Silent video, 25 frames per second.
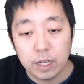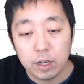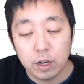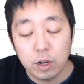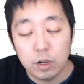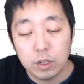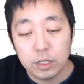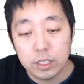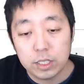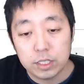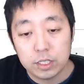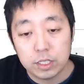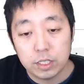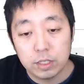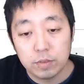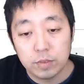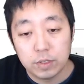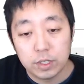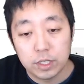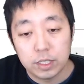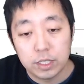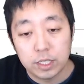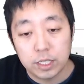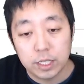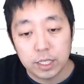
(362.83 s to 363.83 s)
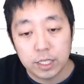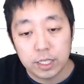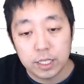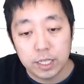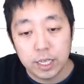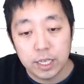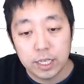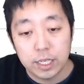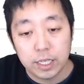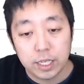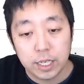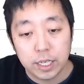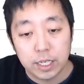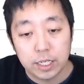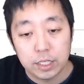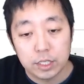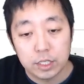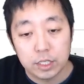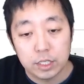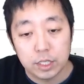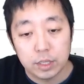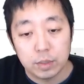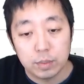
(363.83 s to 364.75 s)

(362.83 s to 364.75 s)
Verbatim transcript: all gets converted to kinetic energy.